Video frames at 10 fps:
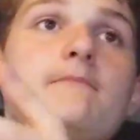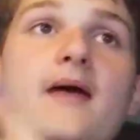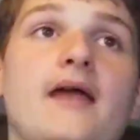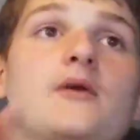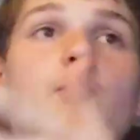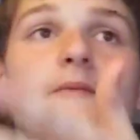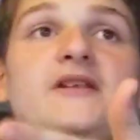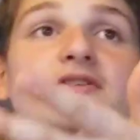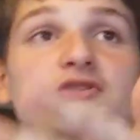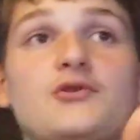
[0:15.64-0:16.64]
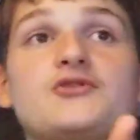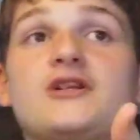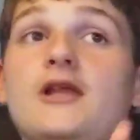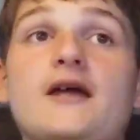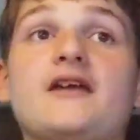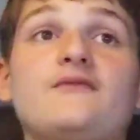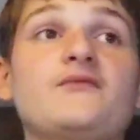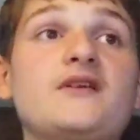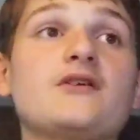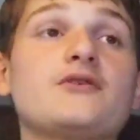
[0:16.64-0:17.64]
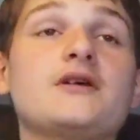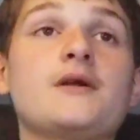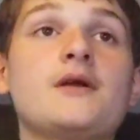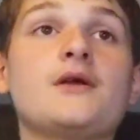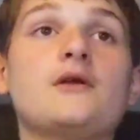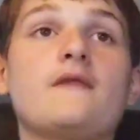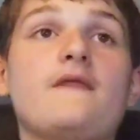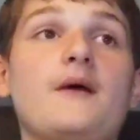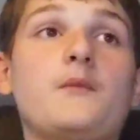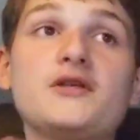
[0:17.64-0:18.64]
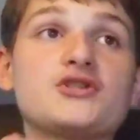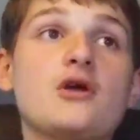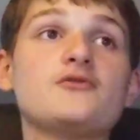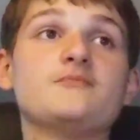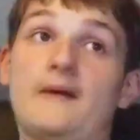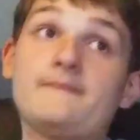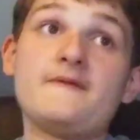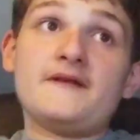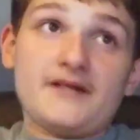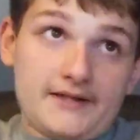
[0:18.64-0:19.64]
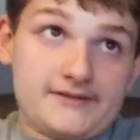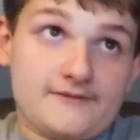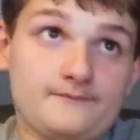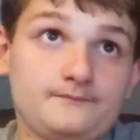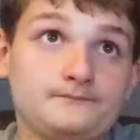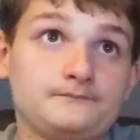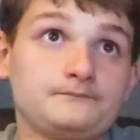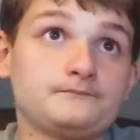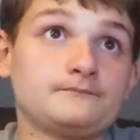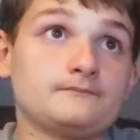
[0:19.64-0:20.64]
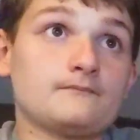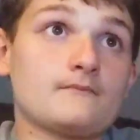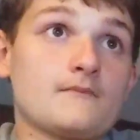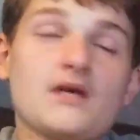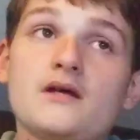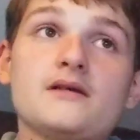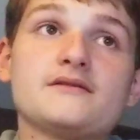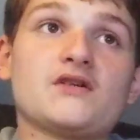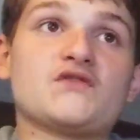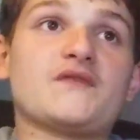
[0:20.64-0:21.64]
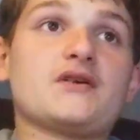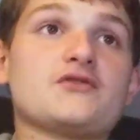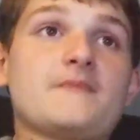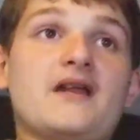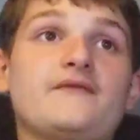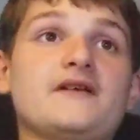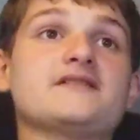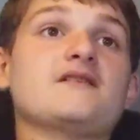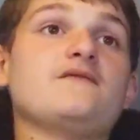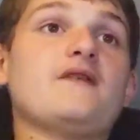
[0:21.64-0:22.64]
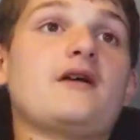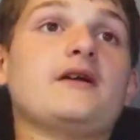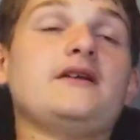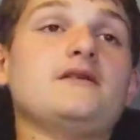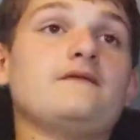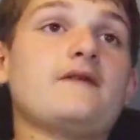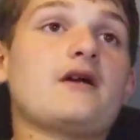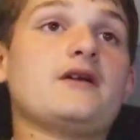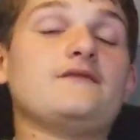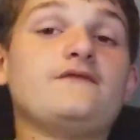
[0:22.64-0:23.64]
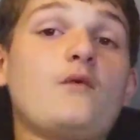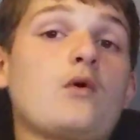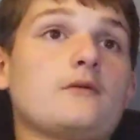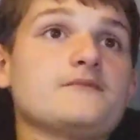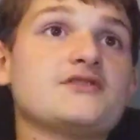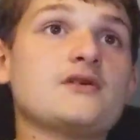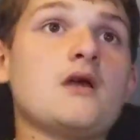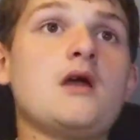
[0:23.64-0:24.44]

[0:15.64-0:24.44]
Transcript: men, women, and children alike have feared that which goes bump in the night. Such fears manifest in very varied forms